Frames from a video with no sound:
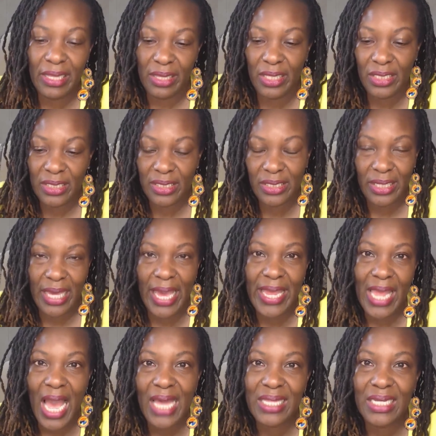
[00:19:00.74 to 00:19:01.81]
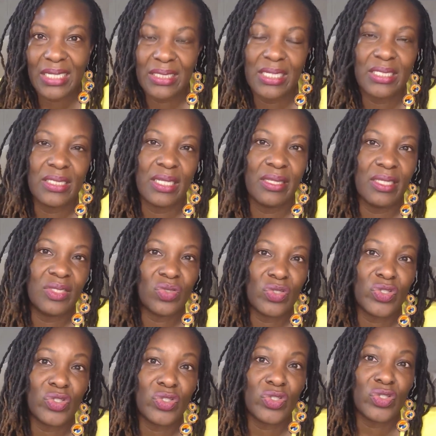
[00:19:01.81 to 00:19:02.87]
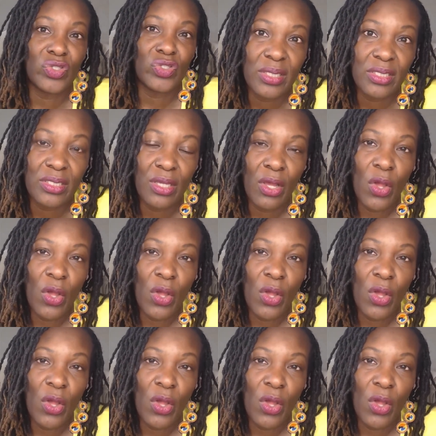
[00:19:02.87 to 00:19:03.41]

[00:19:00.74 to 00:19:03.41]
this chaoticness and this disturbance,